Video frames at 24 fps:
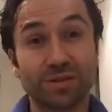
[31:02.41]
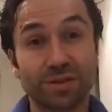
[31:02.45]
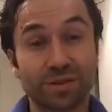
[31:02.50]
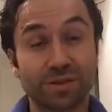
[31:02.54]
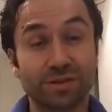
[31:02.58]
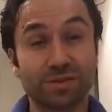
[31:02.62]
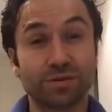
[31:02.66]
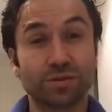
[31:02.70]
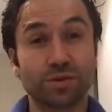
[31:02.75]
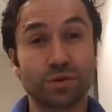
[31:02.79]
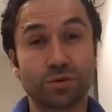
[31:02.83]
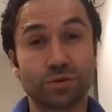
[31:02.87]

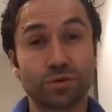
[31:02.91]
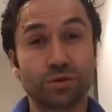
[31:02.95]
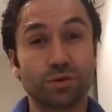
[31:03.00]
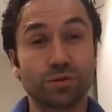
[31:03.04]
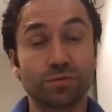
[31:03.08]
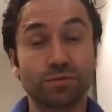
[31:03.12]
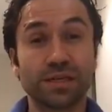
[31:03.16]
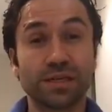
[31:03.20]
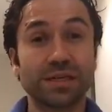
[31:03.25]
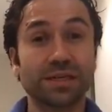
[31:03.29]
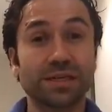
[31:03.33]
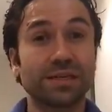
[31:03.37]
in social
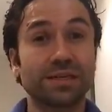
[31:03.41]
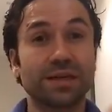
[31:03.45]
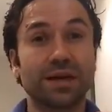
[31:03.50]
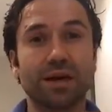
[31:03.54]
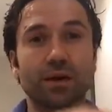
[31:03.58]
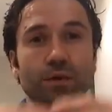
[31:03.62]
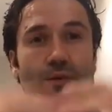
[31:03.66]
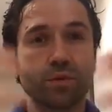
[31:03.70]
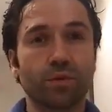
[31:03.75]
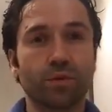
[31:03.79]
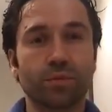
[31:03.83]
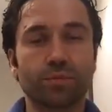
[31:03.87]

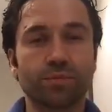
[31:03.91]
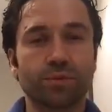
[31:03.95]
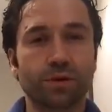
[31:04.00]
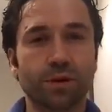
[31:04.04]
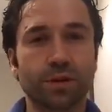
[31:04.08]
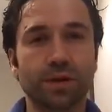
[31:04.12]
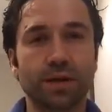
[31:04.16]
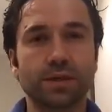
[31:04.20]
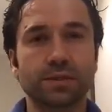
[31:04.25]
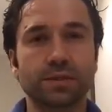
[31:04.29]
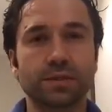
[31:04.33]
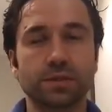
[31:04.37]
media or
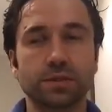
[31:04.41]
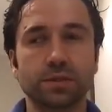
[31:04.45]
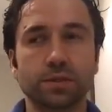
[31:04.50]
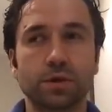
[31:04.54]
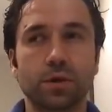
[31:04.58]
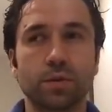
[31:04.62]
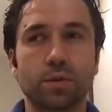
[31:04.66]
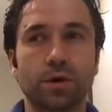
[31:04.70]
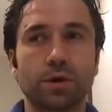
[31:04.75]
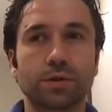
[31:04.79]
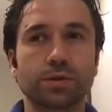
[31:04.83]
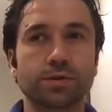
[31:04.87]
products and
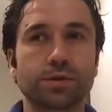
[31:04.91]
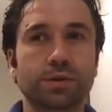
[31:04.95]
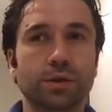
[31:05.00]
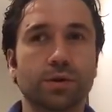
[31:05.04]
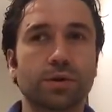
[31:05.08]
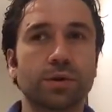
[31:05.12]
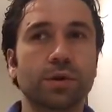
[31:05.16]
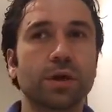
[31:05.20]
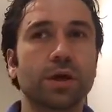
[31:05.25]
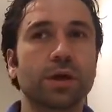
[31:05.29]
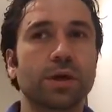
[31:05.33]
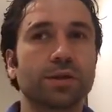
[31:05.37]
so on.
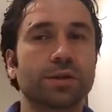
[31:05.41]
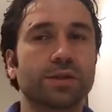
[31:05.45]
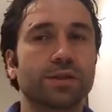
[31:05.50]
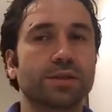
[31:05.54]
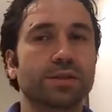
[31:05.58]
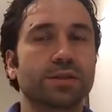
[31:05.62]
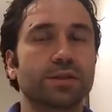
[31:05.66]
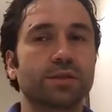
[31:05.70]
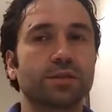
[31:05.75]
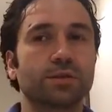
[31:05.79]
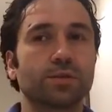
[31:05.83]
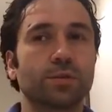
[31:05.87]
So
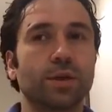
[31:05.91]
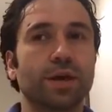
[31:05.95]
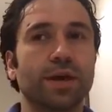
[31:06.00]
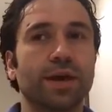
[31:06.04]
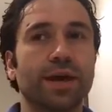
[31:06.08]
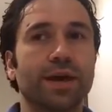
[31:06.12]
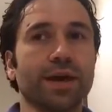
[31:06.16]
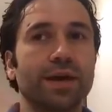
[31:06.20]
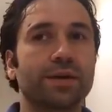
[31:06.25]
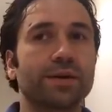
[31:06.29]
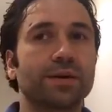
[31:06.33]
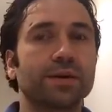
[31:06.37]
this is
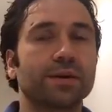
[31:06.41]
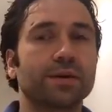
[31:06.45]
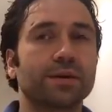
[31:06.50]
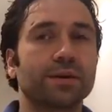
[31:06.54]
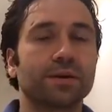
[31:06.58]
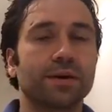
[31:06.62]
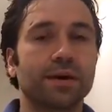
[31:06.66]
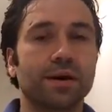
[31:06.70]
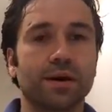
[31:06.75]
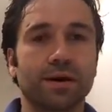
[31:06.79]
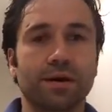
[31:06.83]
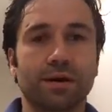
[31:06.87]
where
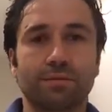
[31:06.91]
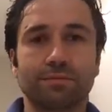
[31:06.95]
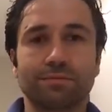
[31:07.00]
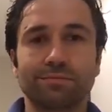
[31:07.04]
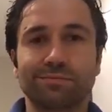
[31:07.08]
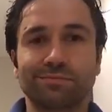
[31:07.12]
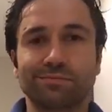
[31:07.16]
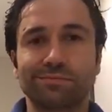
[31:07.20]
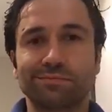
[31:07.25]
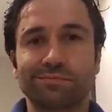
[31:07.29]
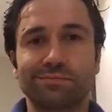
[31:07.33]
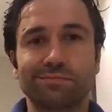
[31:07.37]

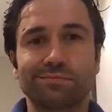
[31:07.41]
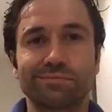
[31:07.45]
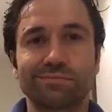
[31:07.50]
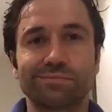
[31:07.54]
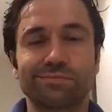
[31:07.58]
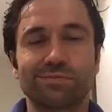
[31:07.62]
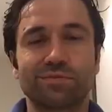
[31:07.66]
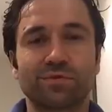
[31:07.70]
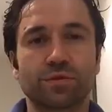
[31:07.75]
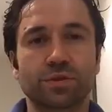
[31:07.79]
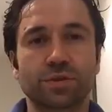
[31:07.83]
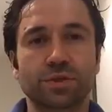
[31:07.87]

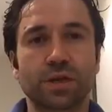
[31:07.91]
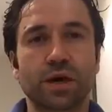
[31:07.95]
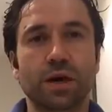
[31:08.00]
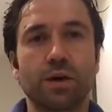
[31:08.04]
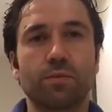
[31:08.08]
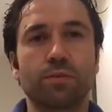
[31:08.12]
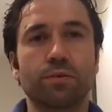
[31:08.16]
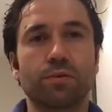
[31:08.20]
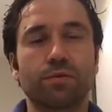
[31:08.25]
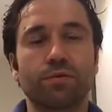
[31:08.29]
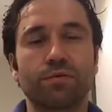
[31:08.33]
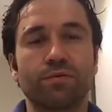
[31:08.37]
um, for
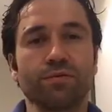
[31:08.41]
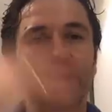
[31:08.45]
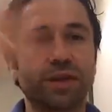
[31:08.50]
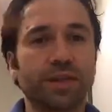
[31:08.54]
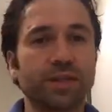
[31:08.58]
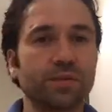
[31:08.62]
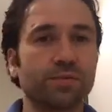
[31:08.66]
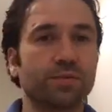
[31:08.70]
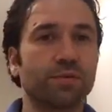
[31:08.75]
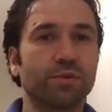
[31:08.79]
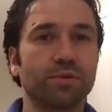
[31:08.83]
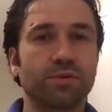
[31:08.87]
example,
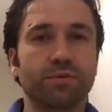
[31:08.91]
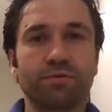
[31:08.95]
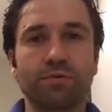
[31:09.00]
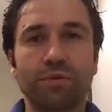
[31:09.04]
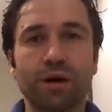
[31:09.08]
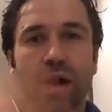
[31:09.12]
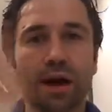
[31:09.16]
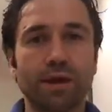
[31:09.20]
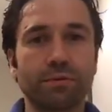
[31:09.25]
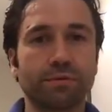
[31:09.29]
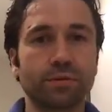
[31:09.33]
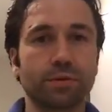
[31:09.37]
Facebook
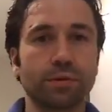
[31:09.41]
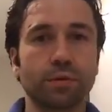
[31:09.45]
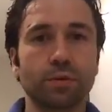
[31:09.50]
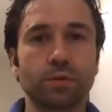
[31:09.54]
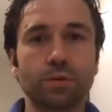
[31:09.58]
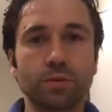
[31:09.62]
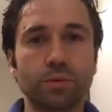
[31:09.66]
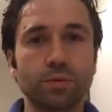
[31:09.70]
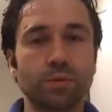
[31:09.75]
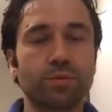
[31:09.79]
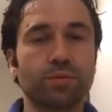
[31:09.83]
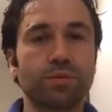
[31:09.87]
viral
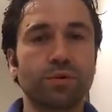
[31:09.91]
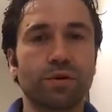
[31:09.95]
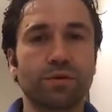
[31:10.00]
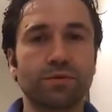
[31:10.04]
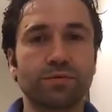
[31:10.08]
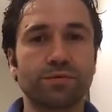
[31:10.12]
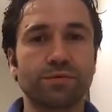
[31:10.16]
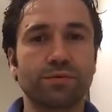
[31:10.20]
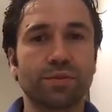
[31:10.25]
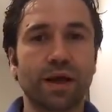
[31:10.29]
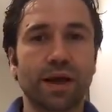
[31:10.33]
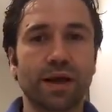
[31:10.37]
loop
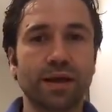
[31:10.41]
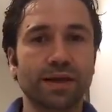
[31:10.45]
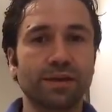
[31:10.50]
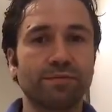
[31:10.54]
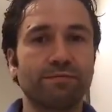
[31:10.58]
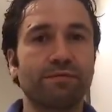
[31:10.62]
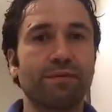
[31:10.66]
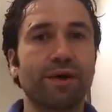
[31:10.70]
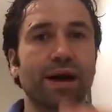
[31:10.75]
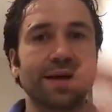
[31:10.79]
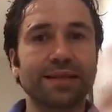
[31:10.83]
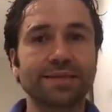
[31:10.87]
of like
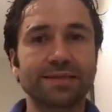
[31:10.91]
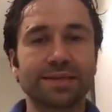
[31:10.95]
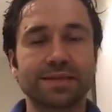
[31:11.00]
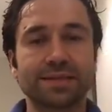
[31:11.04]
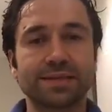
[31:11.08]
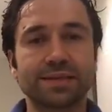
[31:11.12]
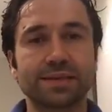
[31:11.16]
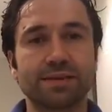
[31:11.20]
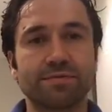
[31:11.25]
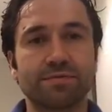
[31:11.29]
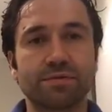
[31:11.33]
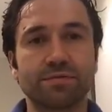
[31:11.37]
inviting
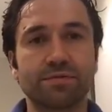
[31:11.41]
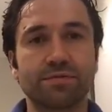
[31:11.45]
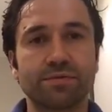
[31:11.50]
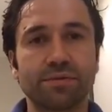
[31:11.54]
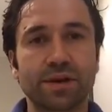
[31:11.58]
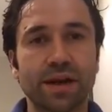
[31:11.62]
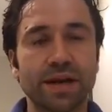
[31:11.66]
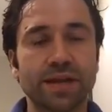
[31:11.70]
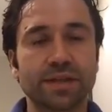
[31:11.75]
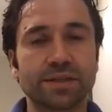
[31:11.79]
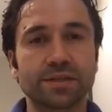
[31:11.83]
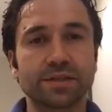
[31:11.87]
seven
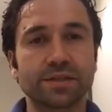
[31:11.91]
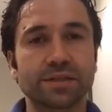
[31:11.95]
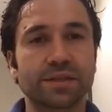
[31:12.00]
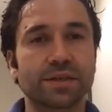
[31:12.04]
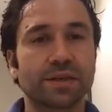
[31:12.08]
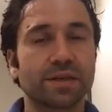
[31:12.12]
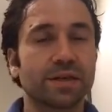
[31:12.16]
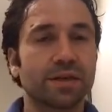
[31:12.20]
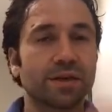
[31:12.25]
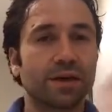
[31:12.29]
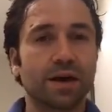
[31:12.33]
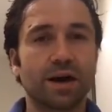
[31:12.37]
friends
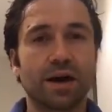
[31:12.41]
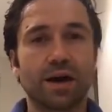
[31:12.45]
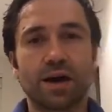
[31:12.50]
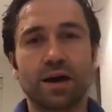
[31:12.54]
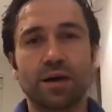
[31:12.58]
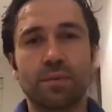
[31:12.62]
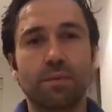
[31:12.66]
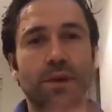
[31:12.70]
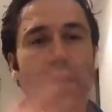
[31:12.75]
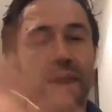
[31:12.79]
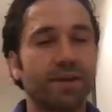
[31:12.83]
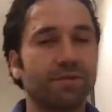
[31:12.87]

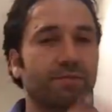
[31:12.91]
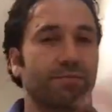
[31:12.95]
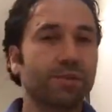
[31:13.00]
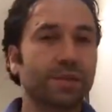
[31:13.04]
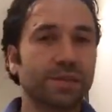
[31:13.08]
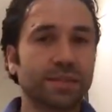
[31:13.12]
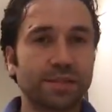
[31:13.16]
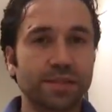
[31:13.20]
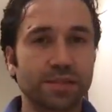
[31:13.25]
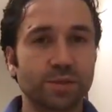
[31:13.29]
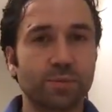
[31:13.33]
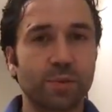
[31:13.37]
Uh, might have
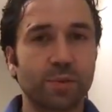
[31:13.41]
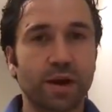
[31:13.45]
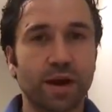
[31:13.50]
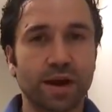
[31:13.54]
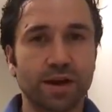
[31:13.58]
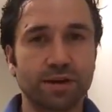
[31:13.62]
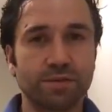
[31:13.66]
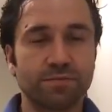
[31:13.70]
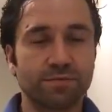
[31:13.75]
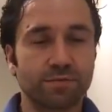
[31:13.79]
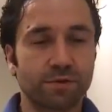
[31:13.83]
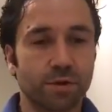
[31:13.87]
been
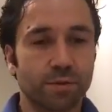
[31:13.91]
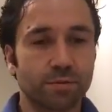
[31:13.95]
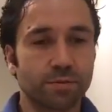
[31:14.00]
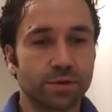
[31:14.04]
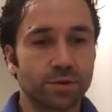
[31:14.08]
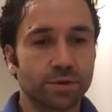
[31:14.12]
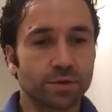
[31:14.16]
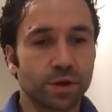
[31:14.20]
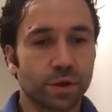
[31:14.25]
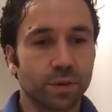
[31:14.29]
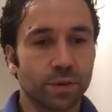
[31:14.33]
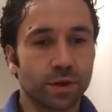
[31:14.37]
inspired from
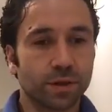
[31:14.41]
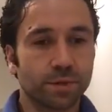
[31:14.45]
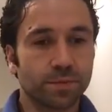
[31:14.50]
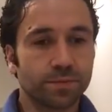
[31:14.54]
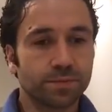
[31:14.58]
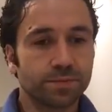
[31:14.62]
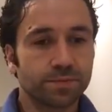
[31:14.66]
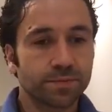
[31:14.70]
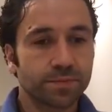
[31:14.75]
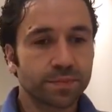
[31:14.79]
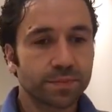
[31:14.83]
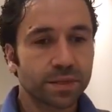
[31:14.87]
and so on.
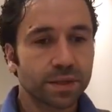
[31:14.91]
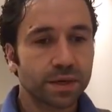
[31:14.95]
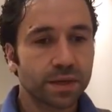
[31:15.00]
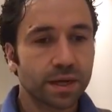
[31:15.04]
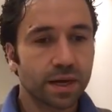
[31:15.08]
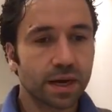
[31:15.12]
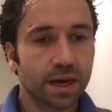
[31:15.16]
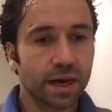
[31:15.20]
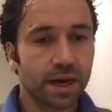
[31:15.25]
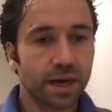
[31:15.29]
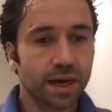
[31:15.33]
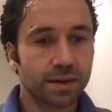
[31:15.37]

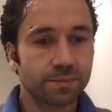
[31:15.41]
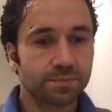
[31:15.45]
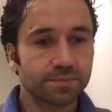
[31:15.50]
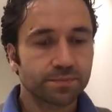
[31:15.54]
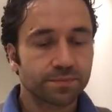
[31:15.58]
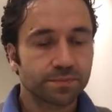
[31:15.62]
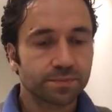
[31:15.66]
Uh,